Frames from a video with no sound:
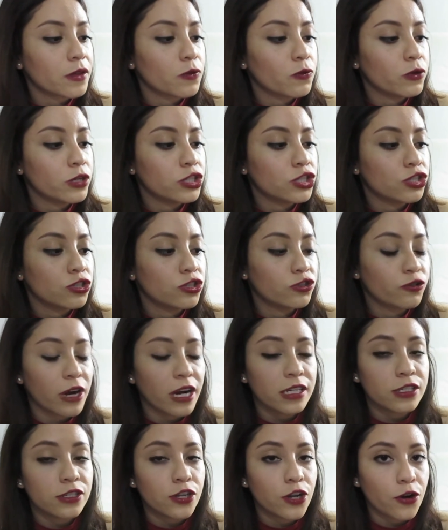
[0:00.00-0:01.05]
which
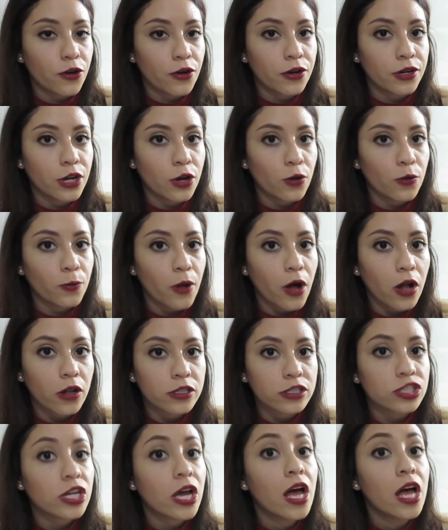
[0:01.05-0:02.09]
dries your nail
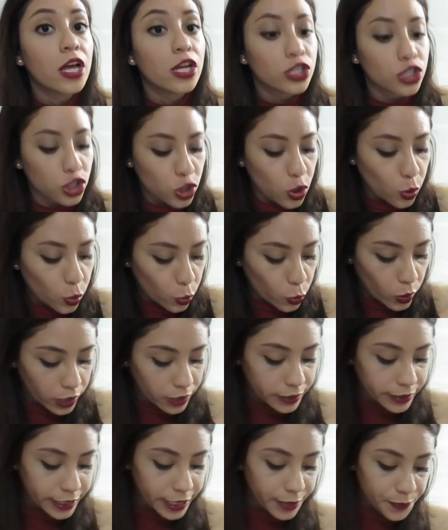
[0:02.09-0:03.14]
polish so
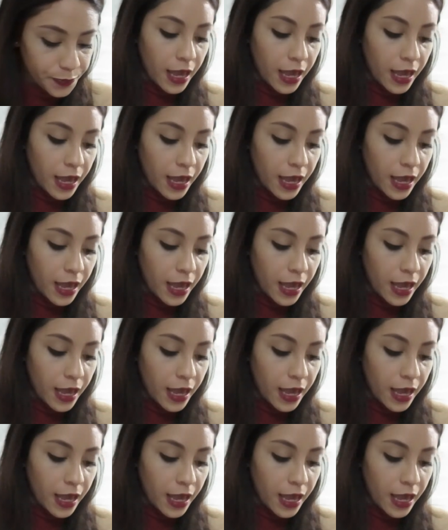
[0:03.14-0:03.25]
quickly,